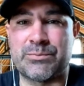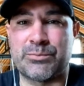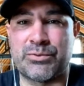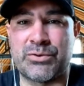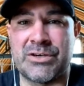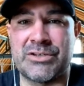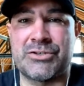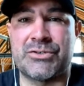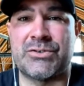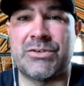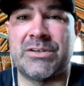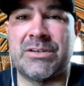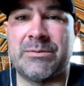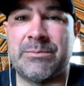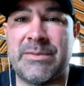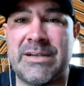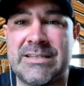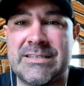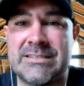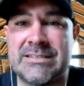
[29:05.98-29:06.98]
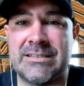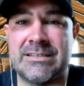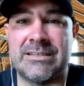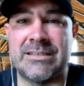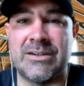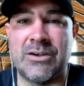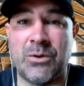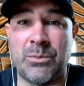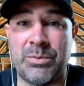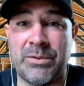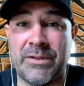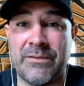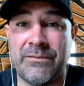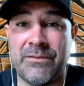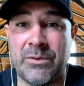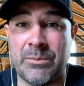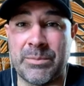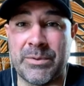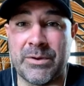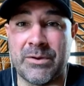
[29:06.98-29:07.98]
pressuring my son to go play
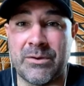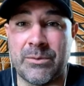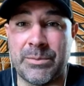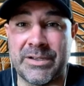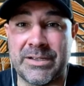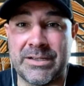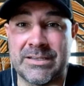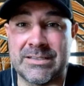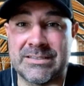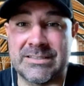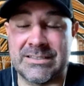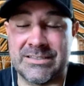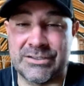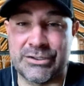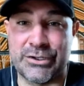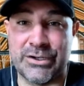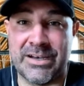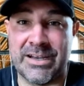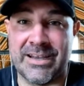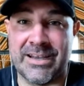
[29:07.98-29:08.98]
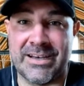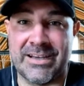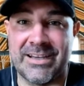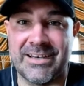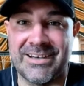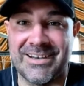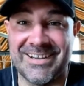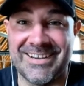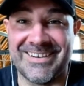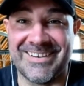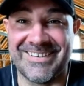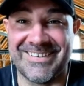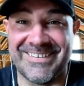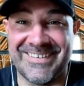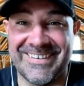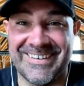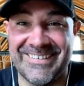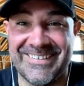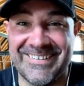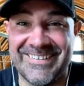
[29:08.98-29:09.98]
football because he's good at it.
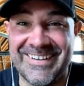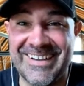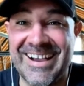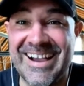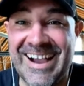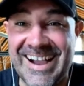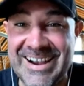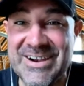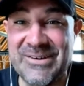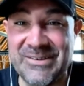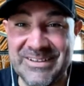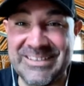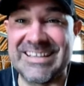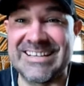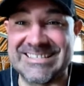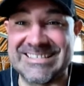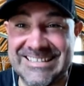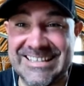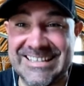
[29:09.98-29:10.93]
I know what that's